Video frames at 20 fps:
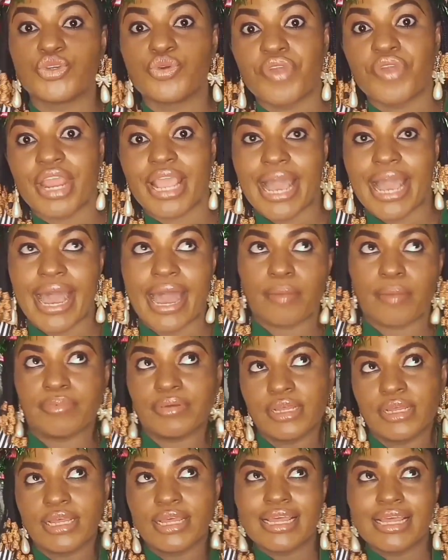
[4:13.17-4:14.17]
recap.
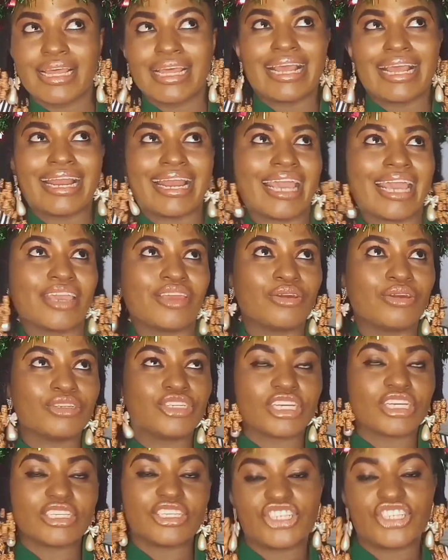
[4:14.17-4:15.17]
Like, you know,
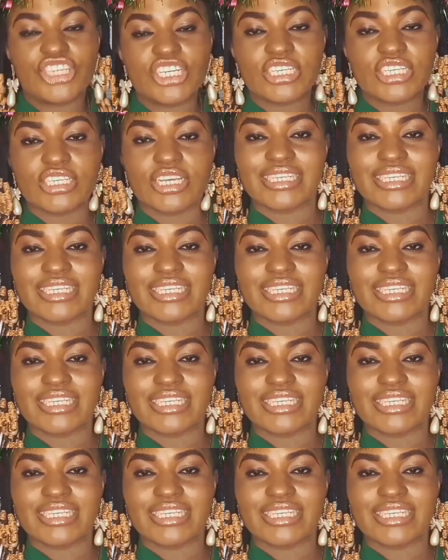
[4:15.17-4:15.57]
just gist us